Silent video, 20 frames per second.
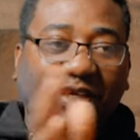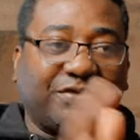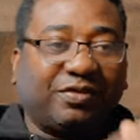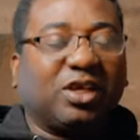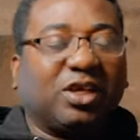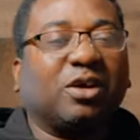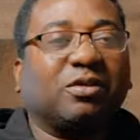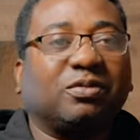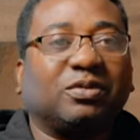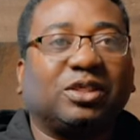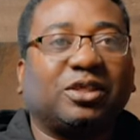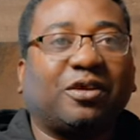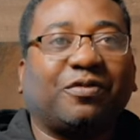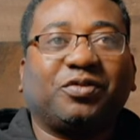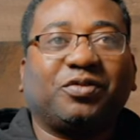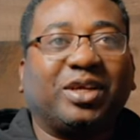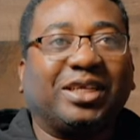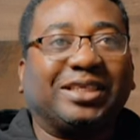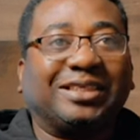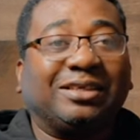if the
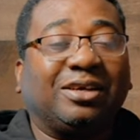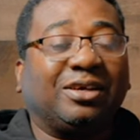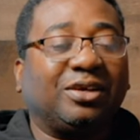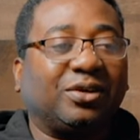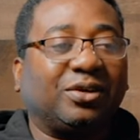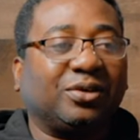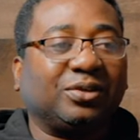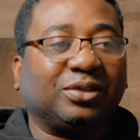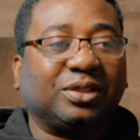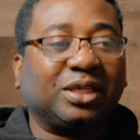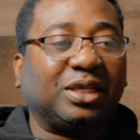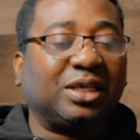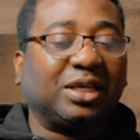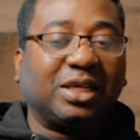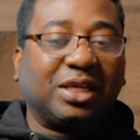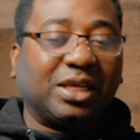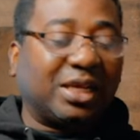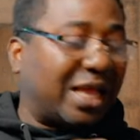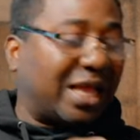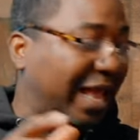software is not on
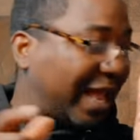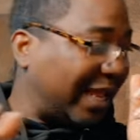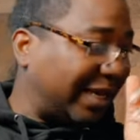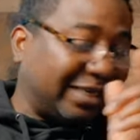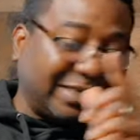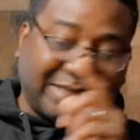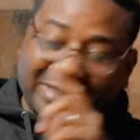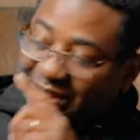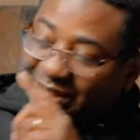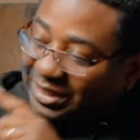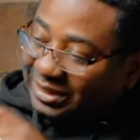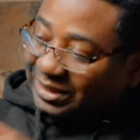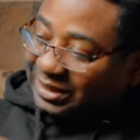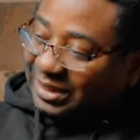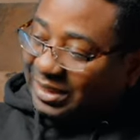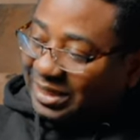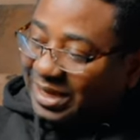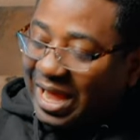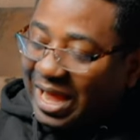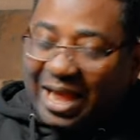and this
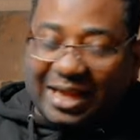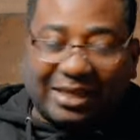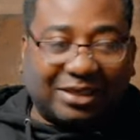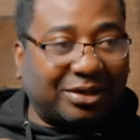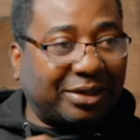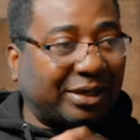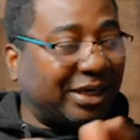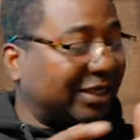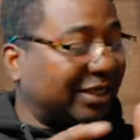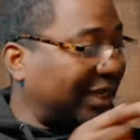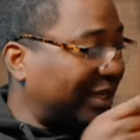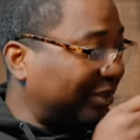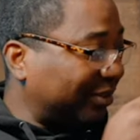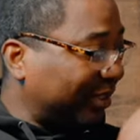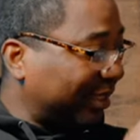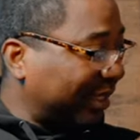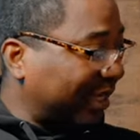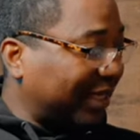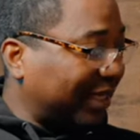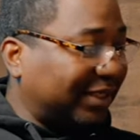guy is connected to
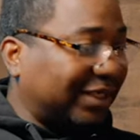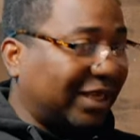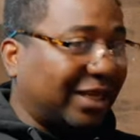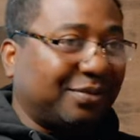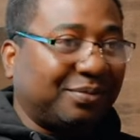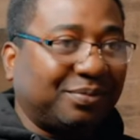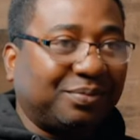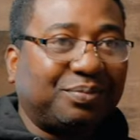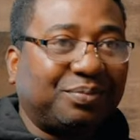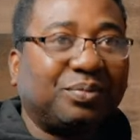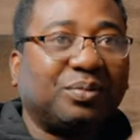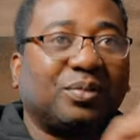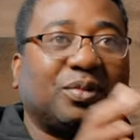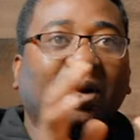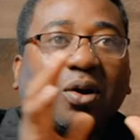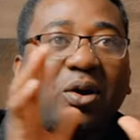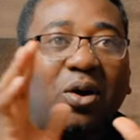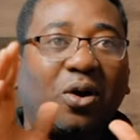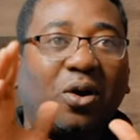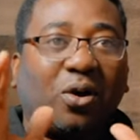the Atem,
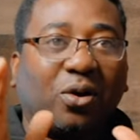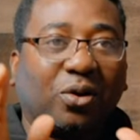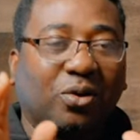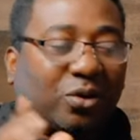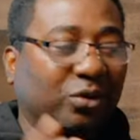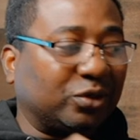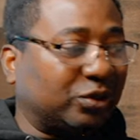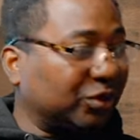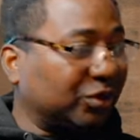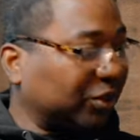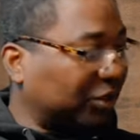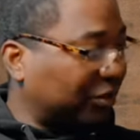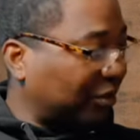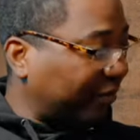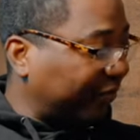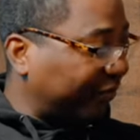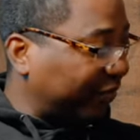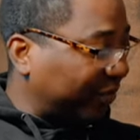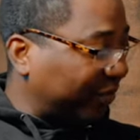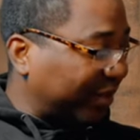all controls
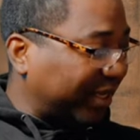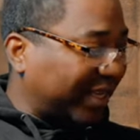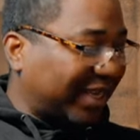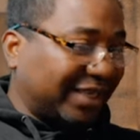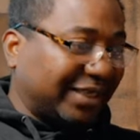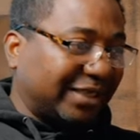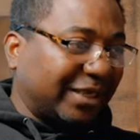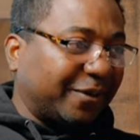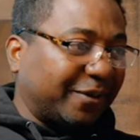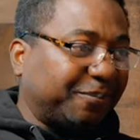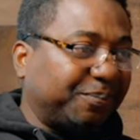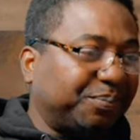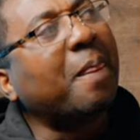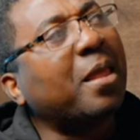come from the Atem.